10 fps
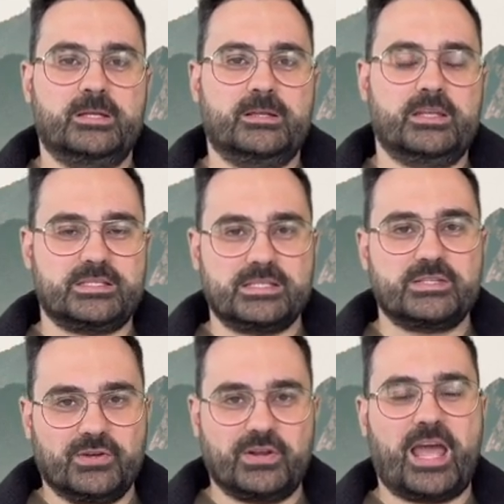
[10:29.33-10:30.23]
This is
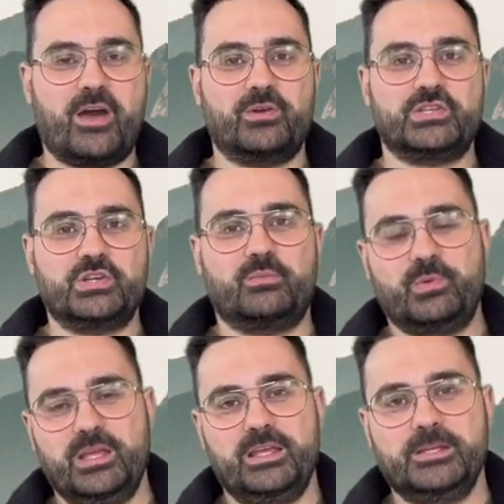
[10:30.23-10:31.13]
not how it should
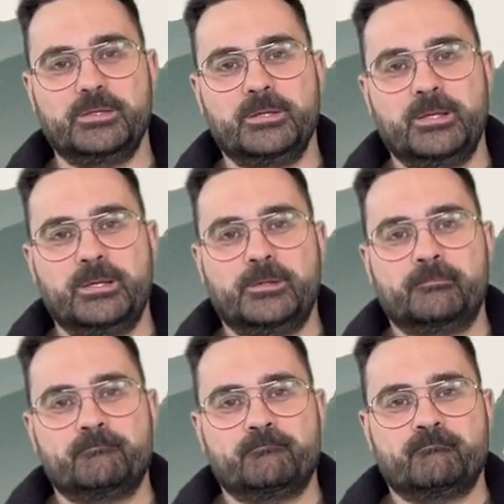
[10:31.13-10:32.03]
be.
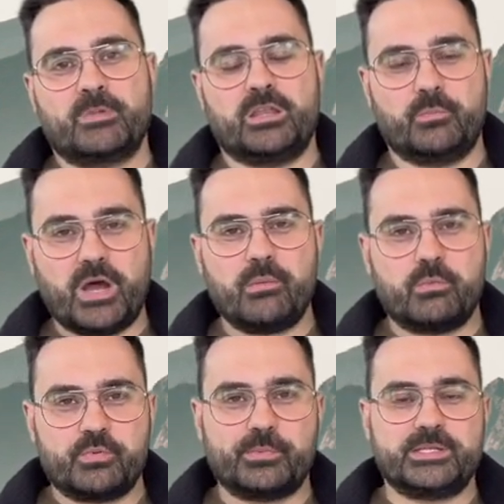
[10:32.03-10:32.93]
And the Bible
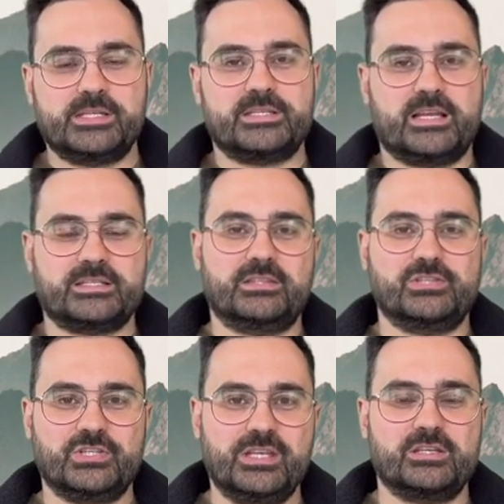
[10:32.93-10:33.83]
promises us that
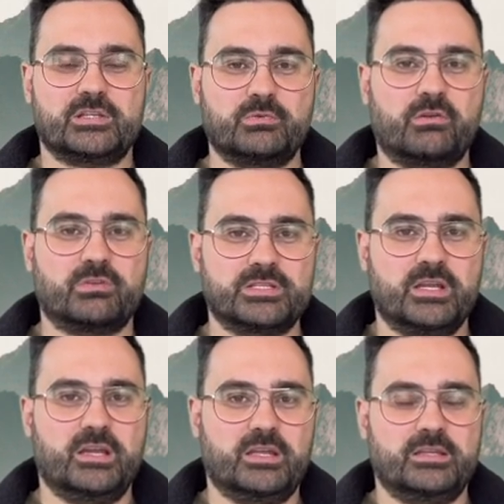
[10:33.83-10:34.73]
Jesus will
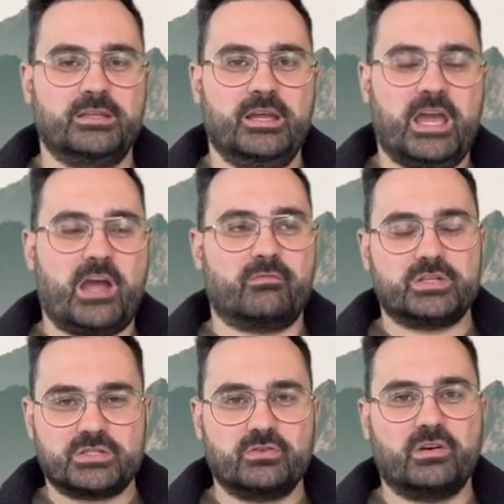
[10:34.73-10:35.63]
return and
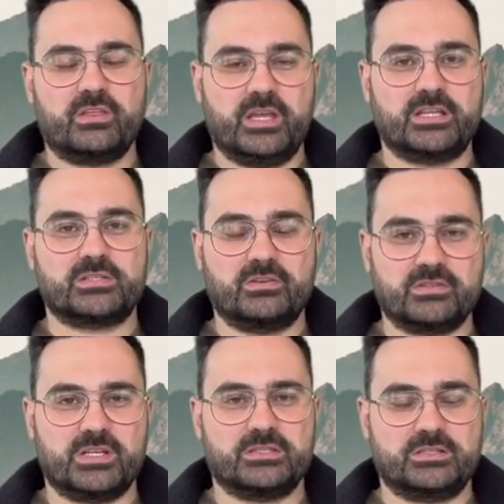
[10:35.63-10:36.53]
restore things not
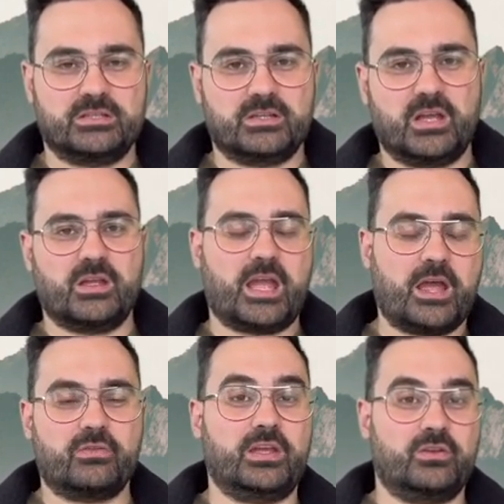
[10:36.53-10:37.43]
just to how
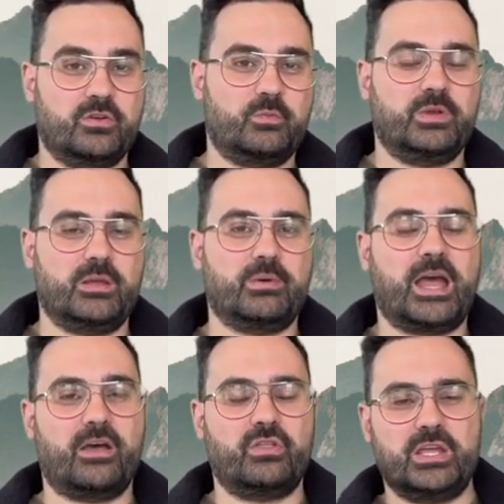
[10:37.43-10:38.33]
they could be, but
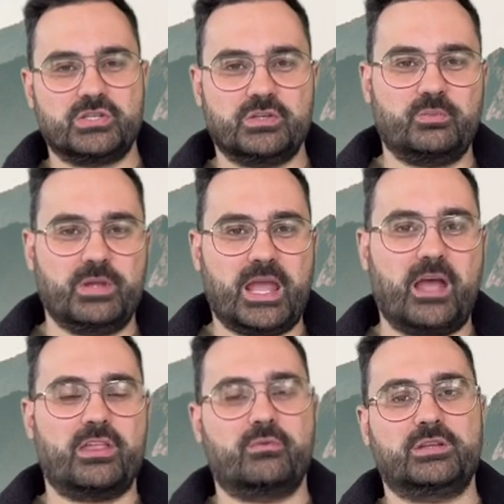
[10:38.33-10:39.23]
how they should be, how
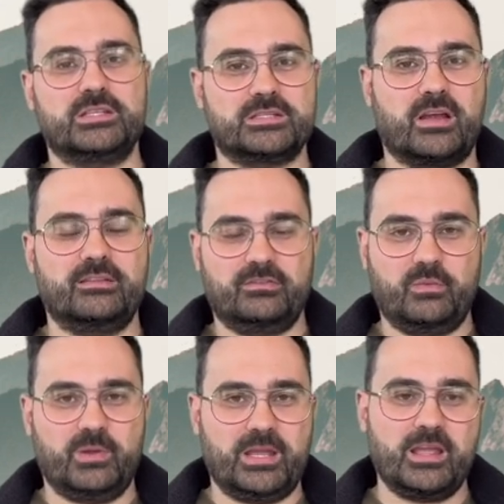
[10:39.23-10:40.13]
they were designed to
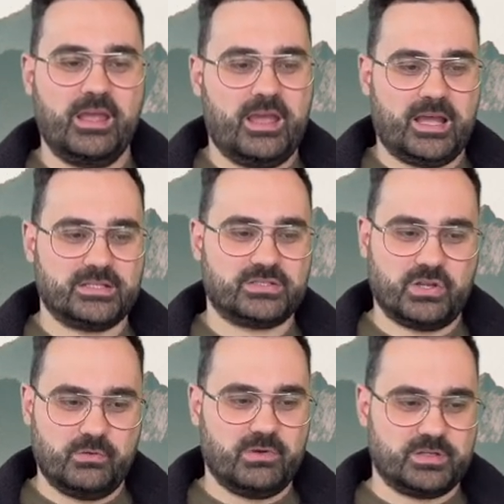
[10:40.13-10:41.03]
be, and so
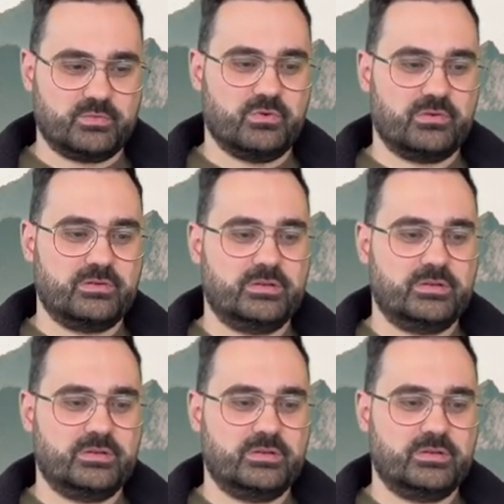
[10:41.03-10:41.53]
much more.